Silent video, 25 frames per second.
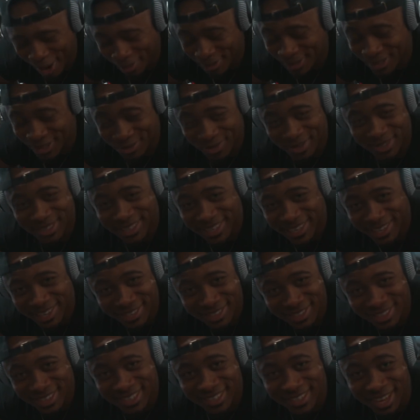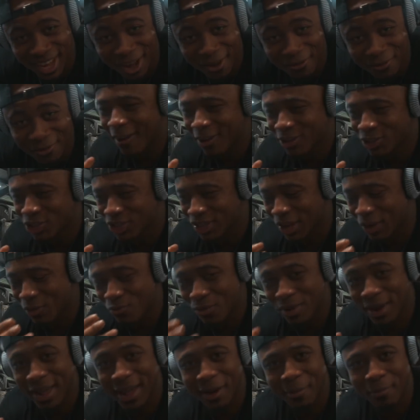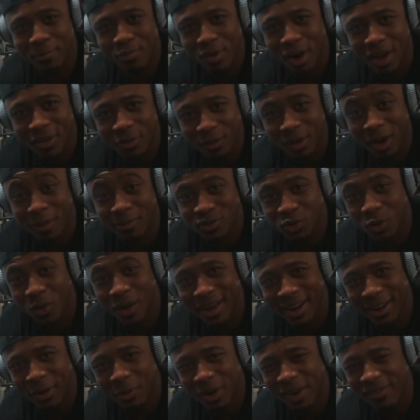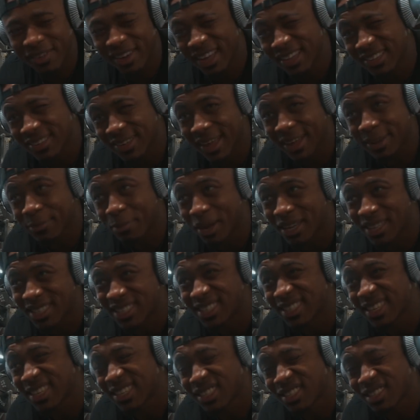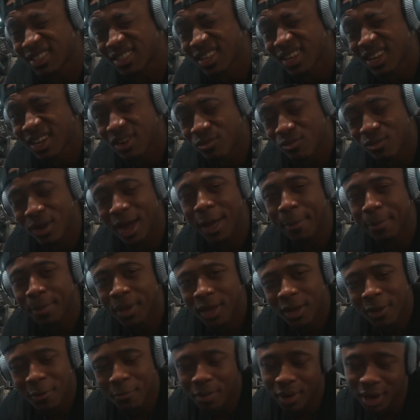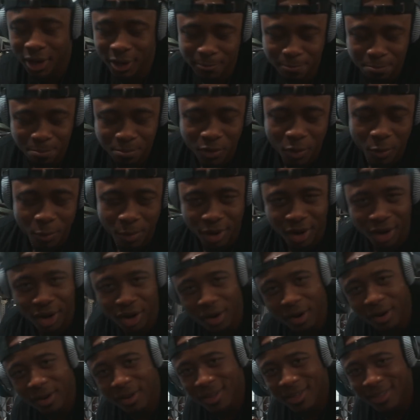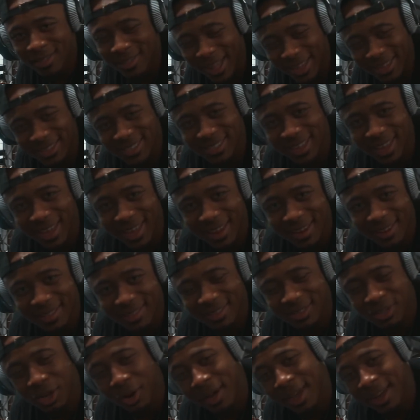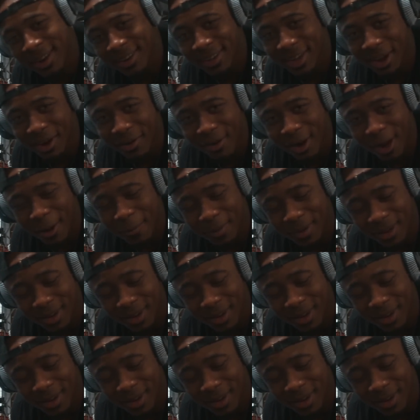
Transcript: reps is ridiculously tough. Just like run out of breath when I'm squatting whenever I get to like my sixth rep. But we're here, last set. Let's go ahead and gear up